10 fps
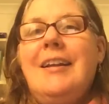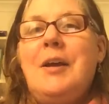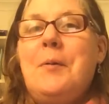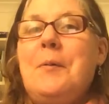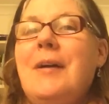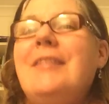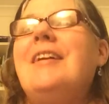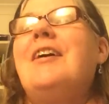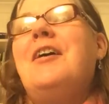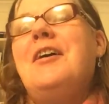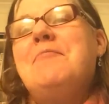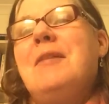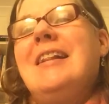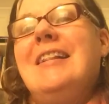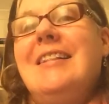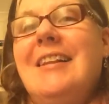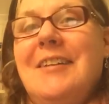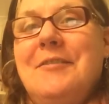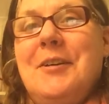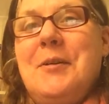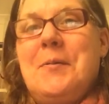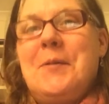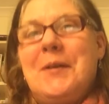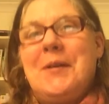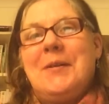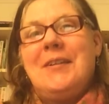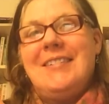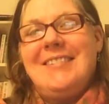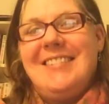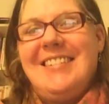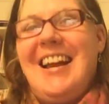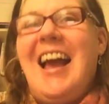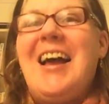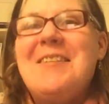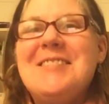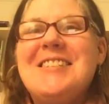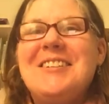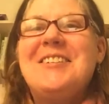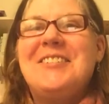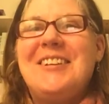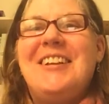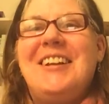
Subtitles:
Now, one that I have been loving working on, absolutely